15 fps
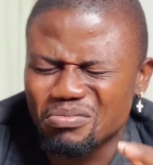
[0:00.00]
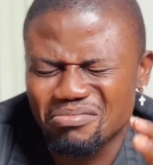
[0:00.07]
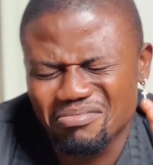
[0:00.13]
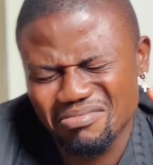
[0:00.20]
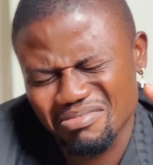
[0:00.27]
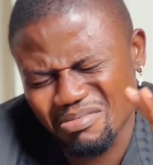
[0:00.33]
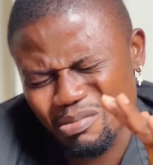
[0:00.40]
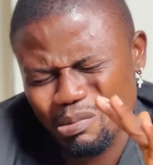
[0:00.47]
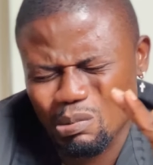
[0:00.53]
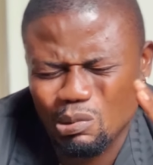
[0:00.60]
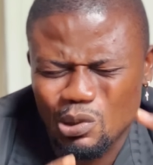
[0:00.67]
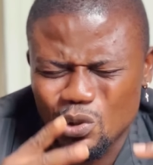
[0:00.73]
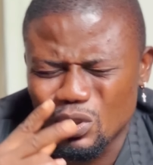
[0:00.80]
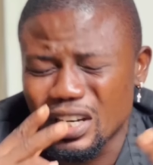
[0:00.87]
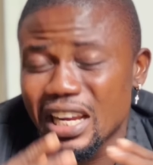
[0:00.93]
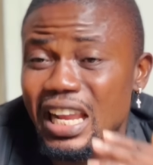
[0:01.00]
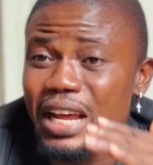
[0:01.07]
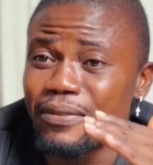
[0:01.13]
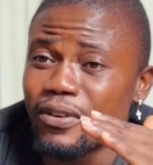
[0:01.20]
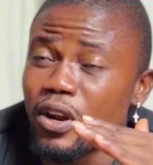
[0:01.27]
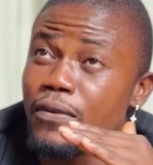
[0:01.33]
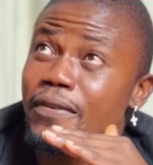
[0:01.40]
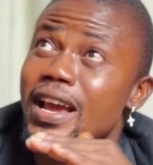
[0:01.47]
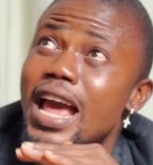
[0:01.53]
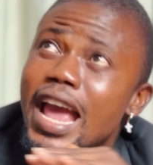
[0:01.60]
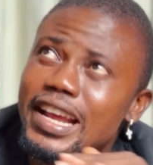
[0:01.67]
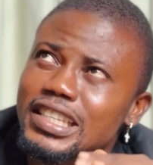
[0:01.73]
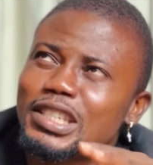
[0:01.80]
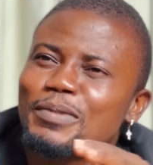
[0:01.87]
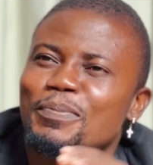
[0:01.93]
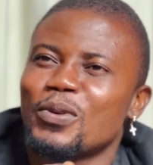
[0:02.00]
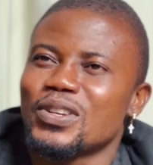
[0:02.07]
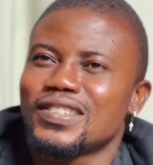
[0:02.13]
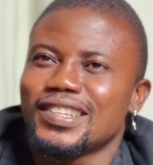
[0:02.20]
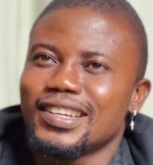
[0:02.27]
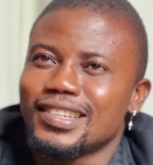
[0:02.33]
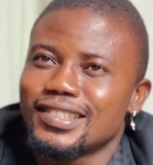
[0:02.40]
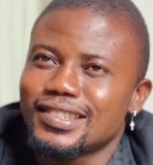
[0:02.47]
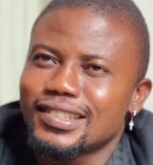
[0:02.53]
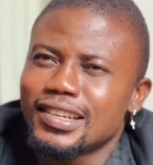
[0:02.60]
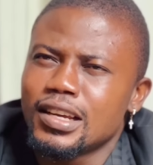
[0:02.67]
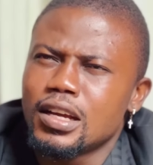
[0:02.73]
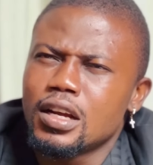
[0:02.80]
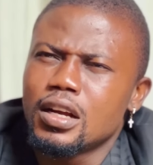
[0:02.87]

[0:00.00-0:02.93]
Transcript: to the level of 80%. Come on